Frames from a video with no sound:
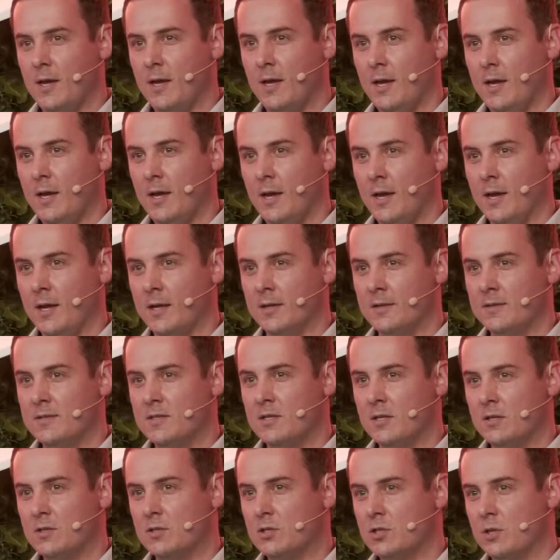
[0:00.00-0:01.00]
And
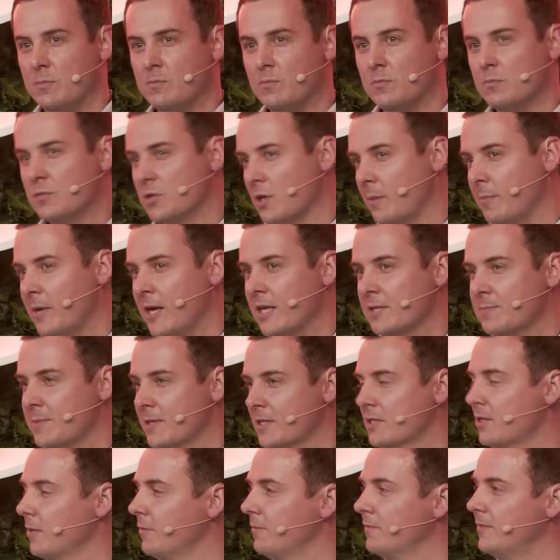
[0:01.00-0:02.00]
some
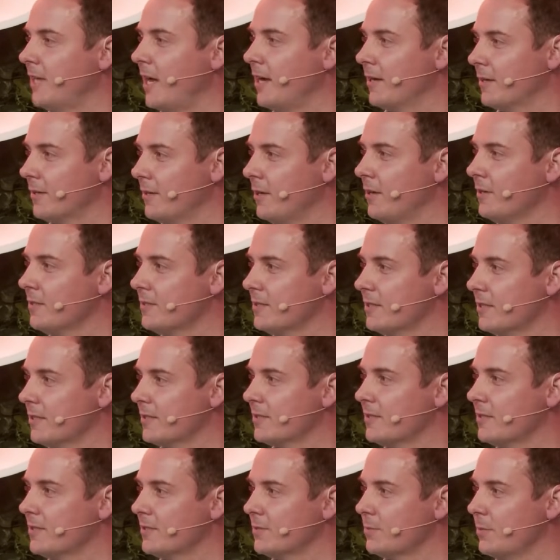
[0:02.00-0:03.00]
aspects of
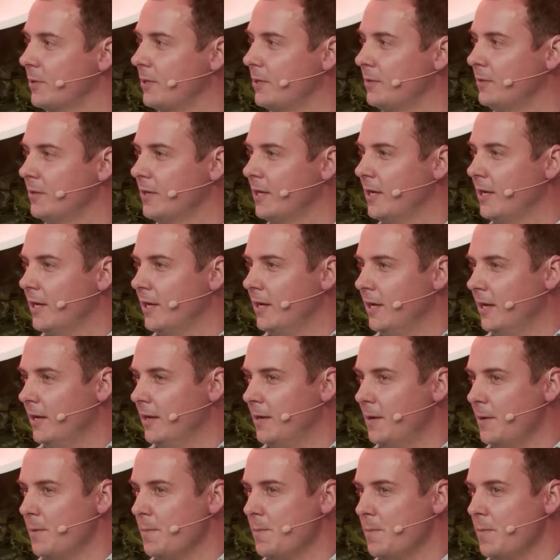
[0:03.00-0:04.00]
diagnostics as well.
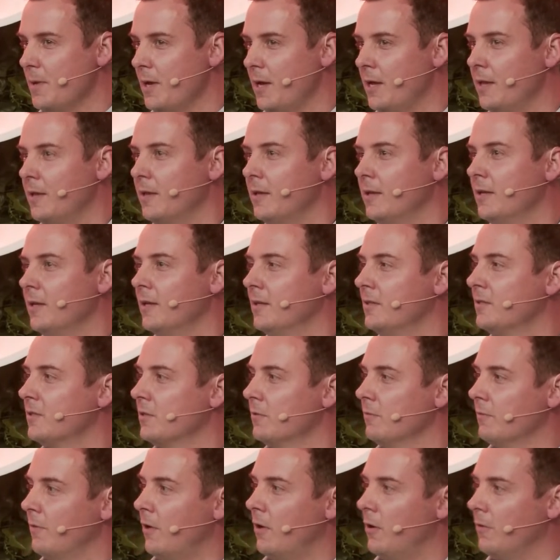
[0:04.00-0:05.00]
And it is
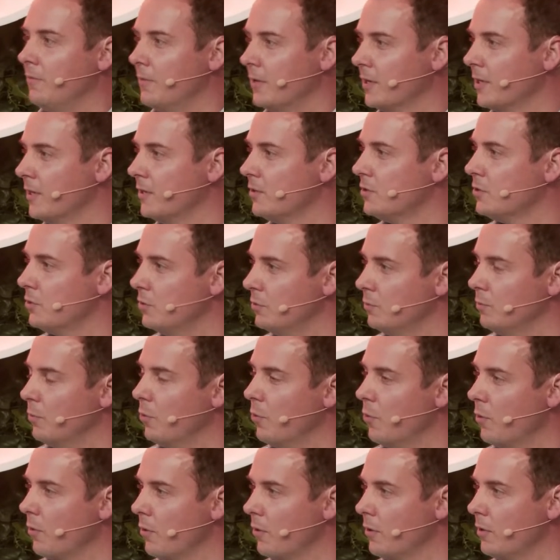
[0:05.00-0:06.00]
evolving into
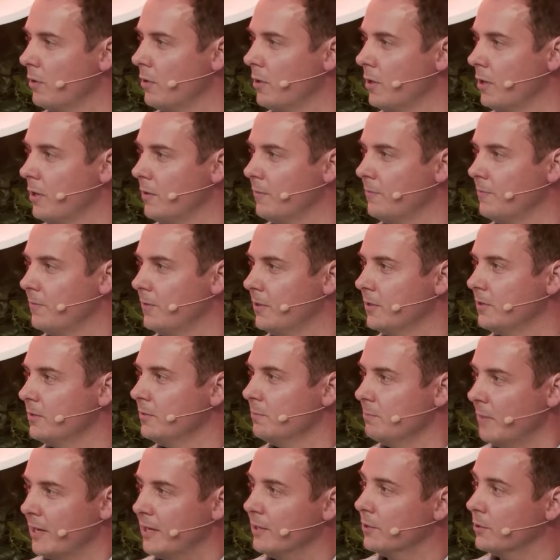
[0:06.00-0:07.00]
more of
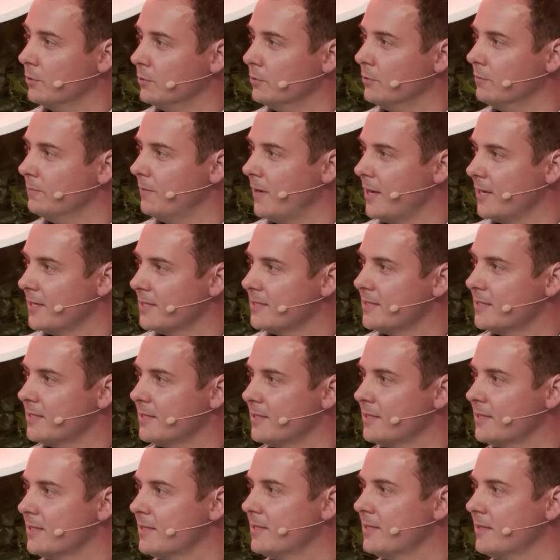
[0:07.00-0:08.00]
medical
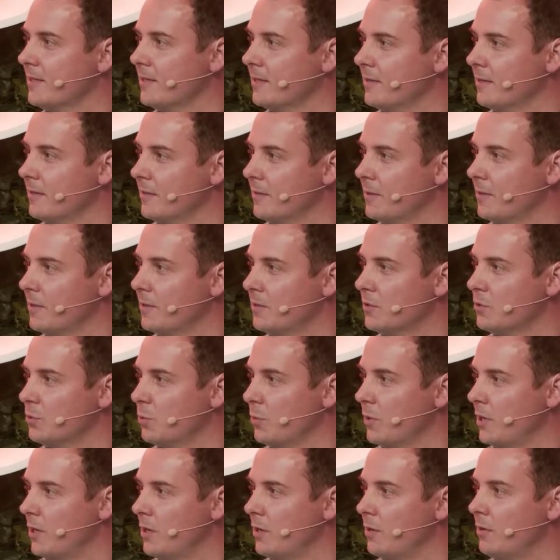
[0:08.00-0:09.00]
devices as
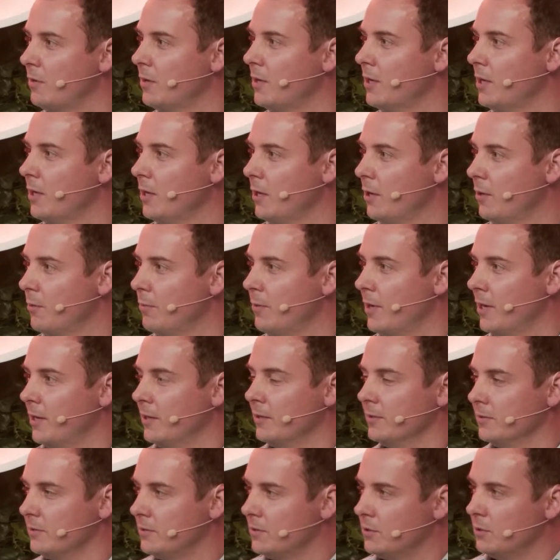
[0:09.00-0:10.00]
well
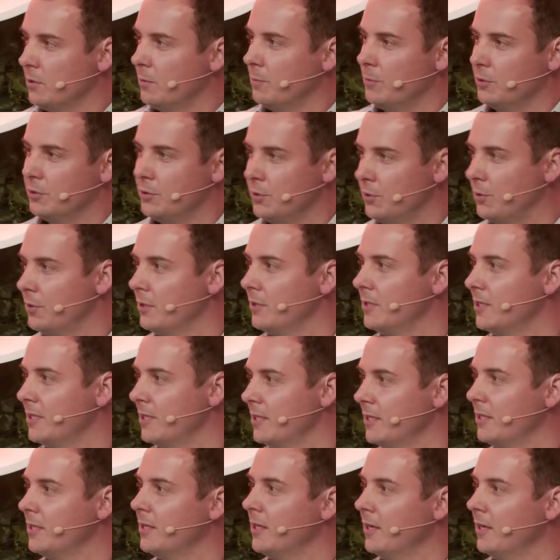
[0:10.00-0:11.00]
around modernity